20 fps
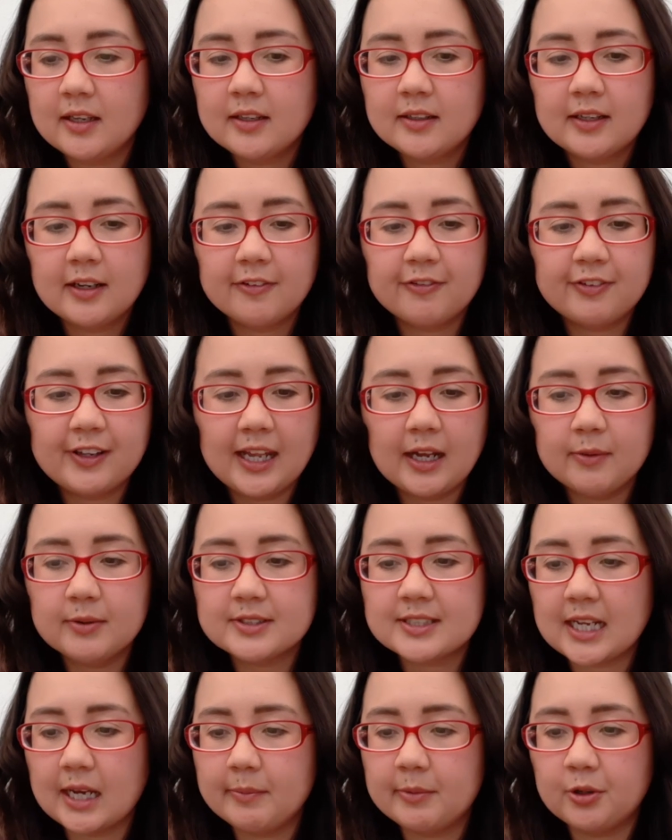Now, flowers
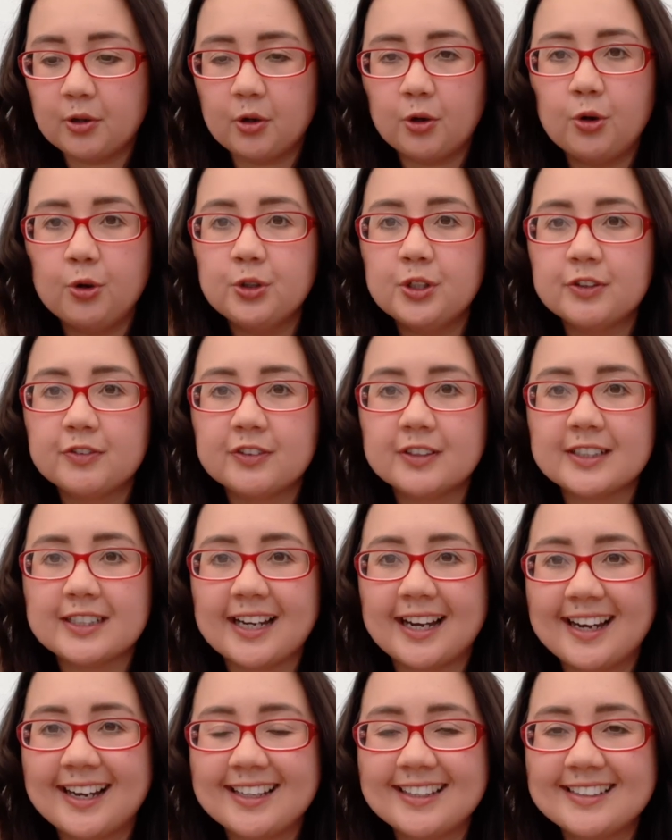come in all different
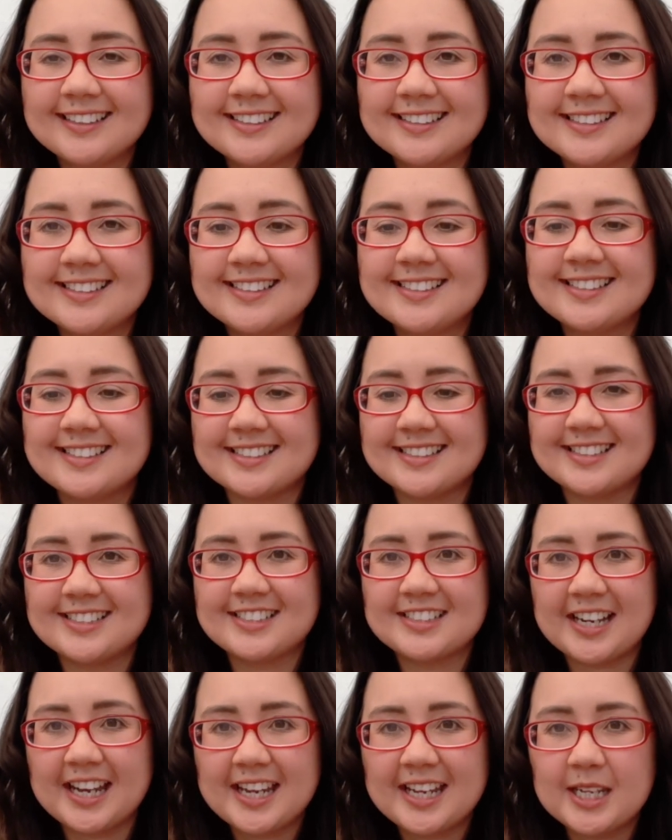colours and
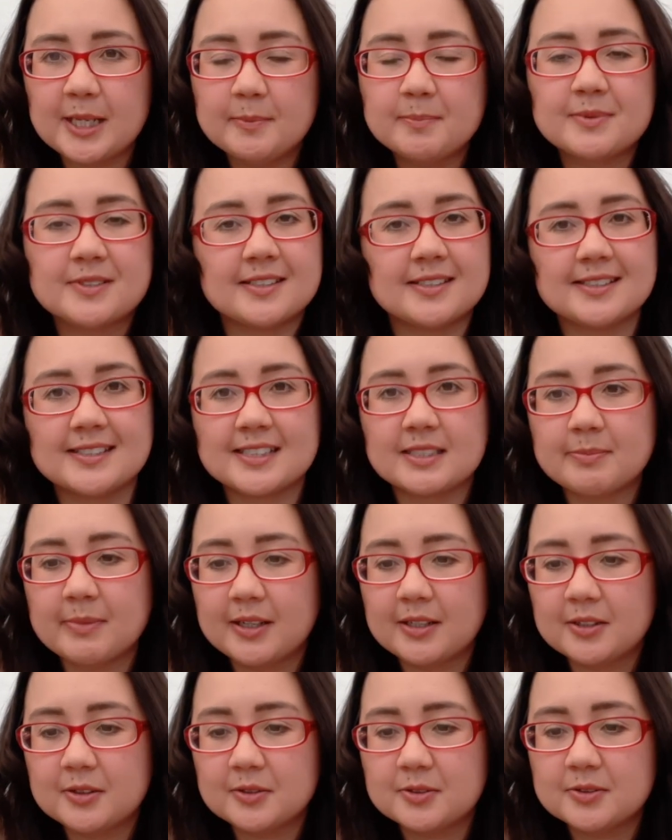shapes and
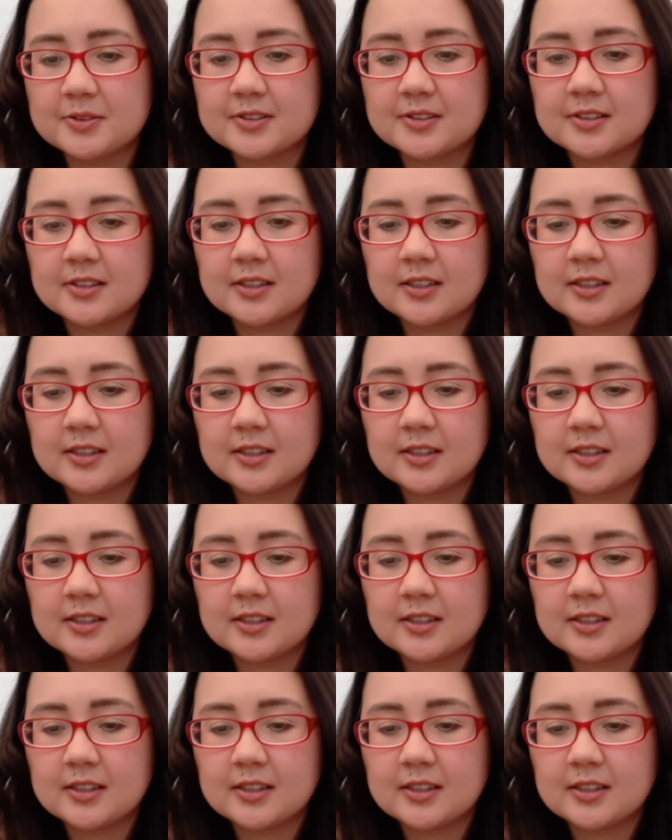smells,